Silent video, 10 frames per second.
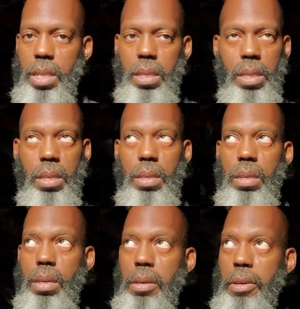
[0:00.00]

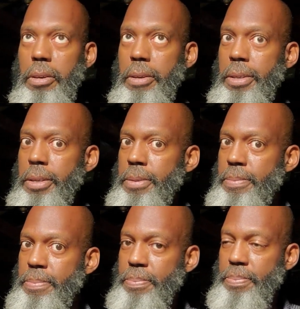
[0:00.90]

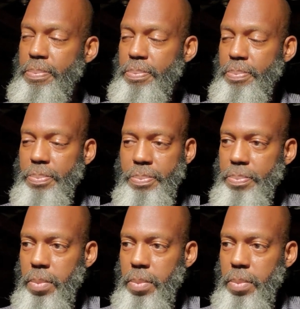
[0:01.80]
Nothing is said.